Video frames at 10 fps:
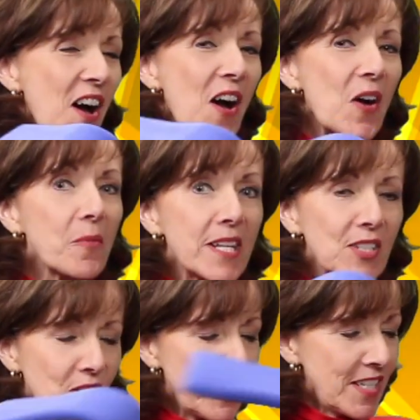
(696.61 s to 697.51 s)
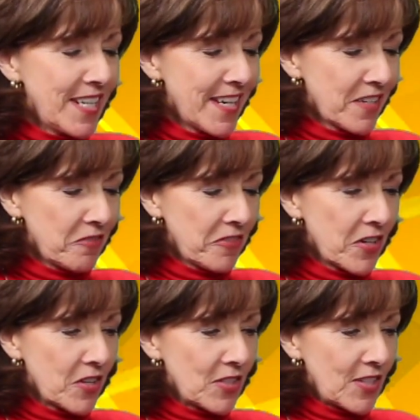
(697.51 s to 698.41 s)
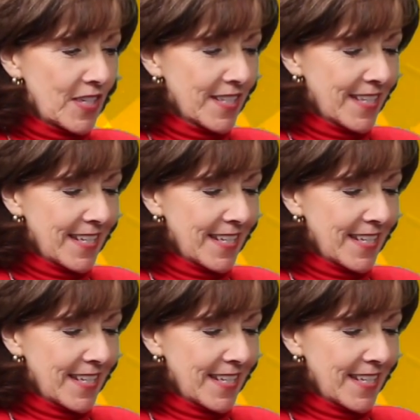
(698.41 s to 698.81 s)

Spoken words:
Always do the tongue first.